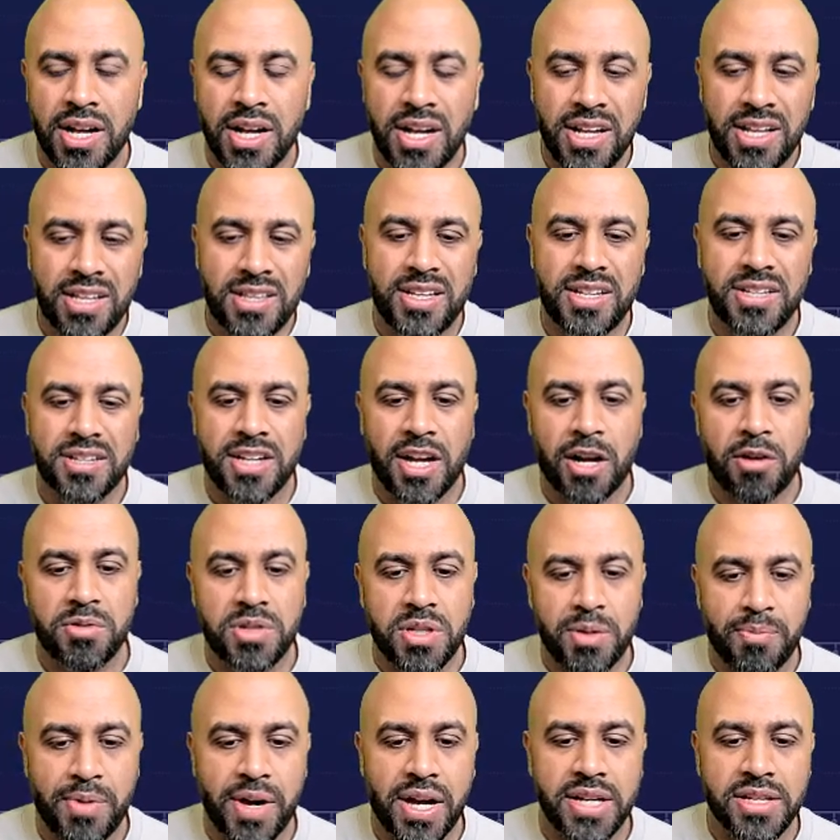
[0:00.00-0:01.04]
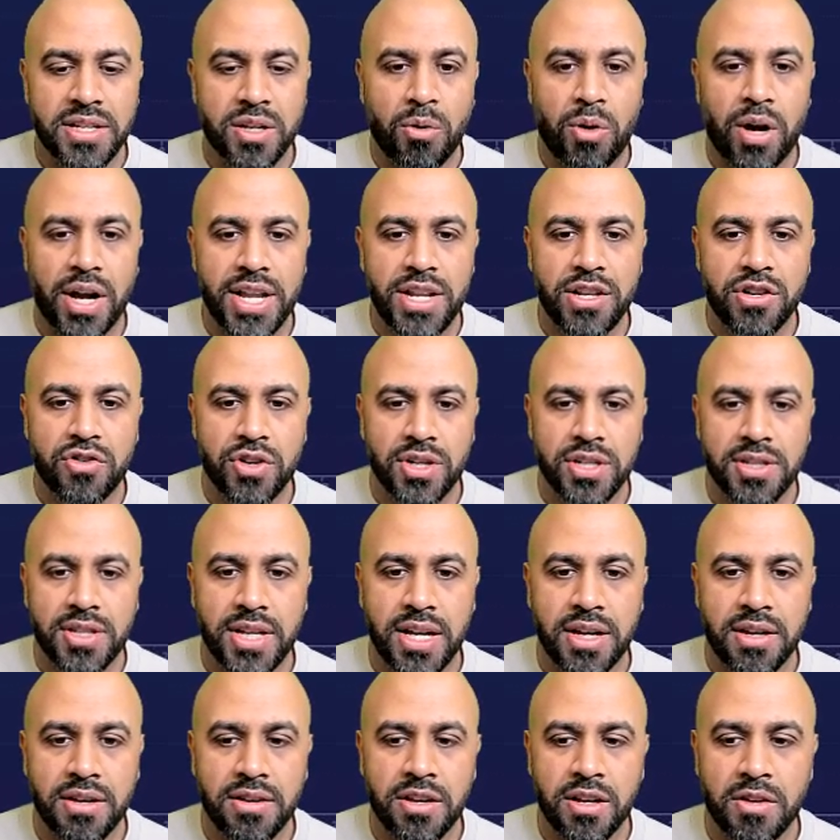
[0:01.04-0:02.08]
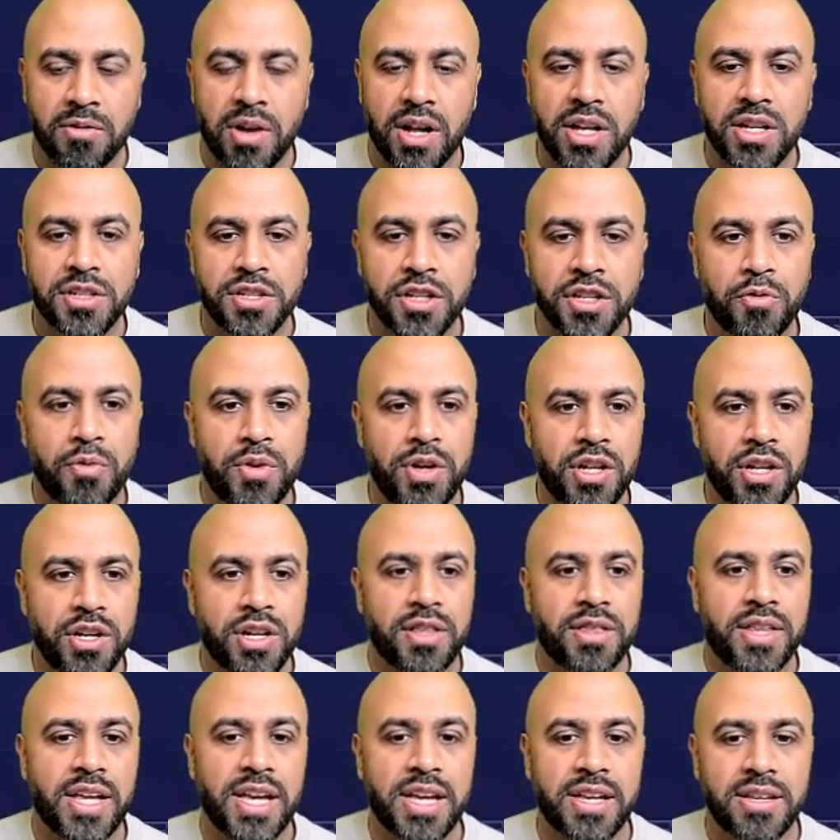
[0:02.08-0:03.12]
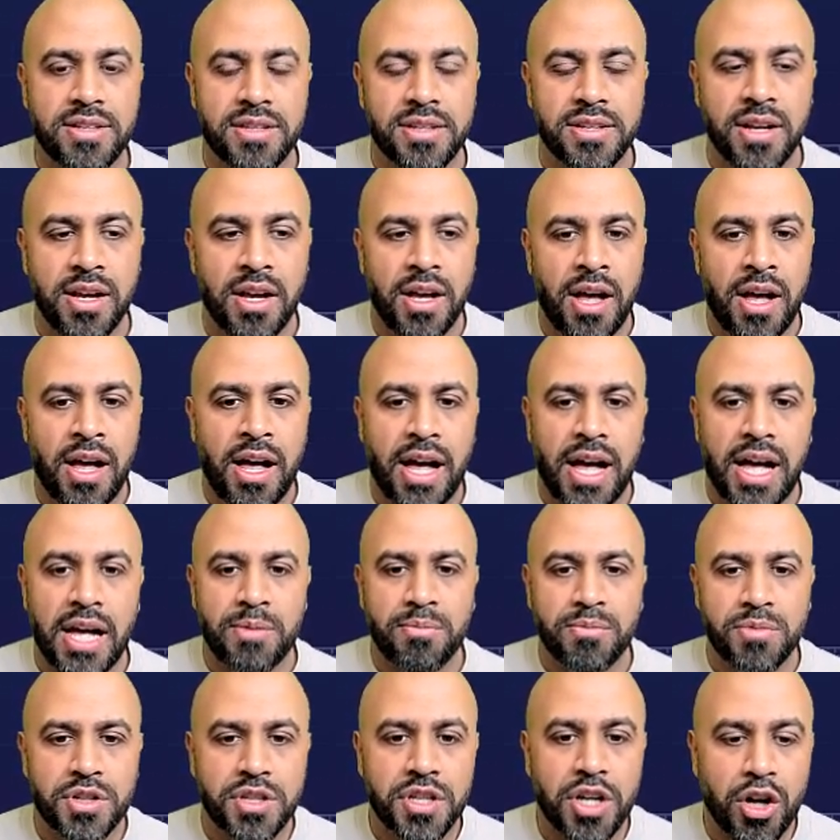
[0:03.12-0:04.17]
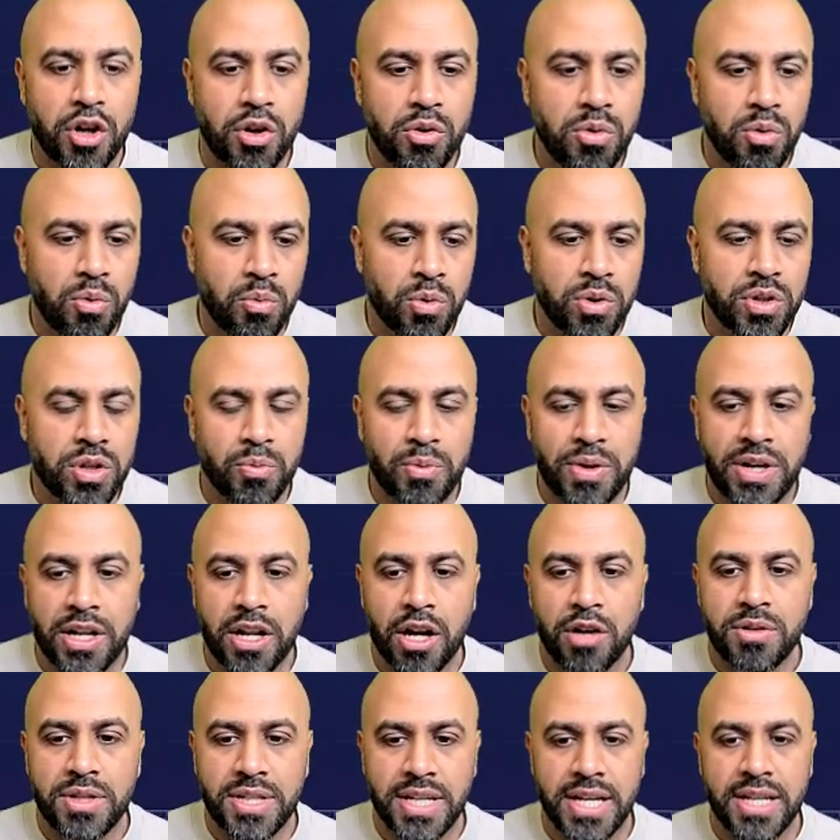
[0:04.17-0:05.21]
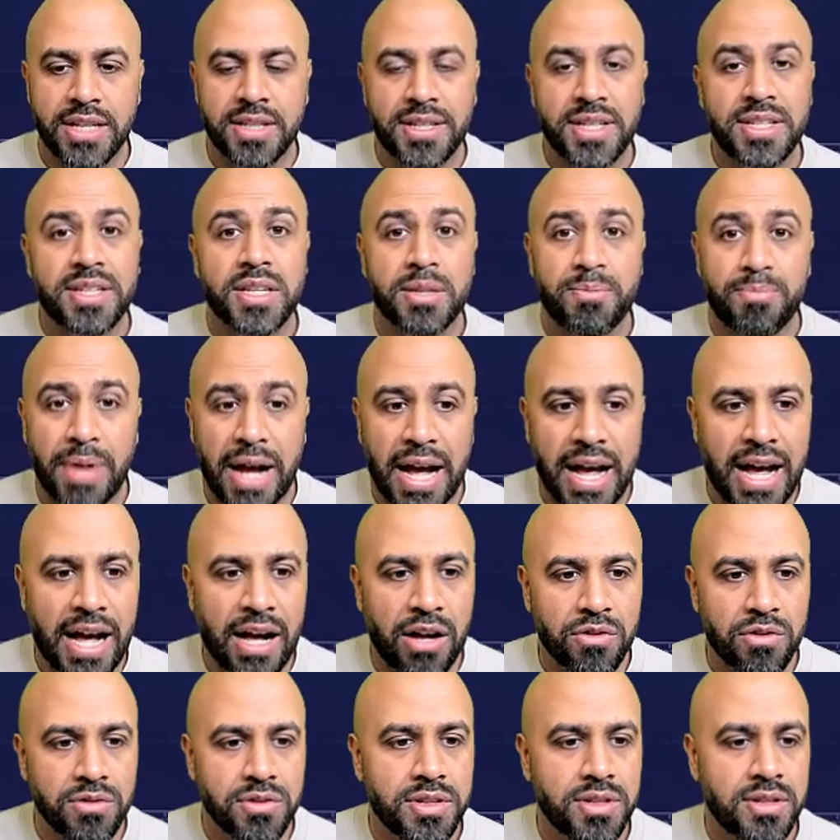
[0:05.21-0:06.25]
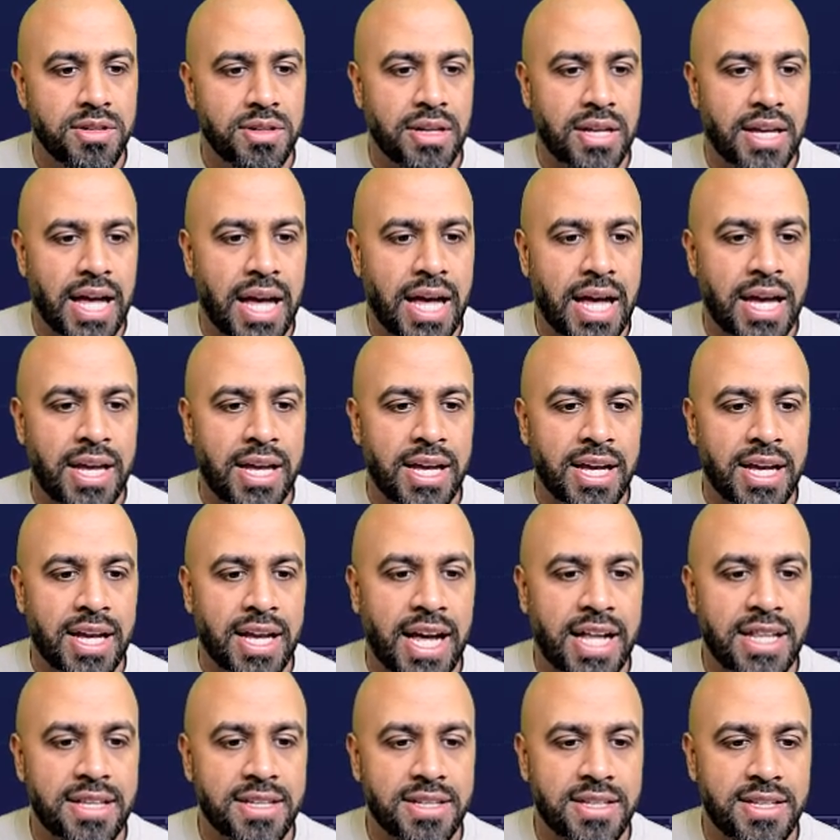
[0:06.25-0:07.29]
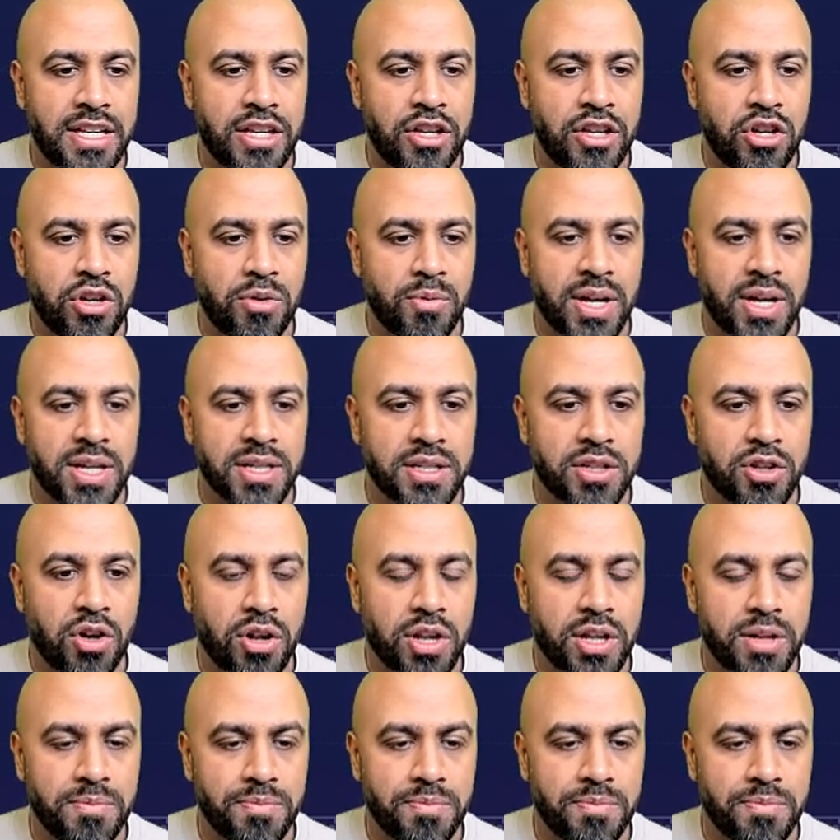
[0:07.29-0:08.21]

this currency pair is quite interesting, all right? So if we look at this, so what do we notice? This is pound, okay, against the US dollar.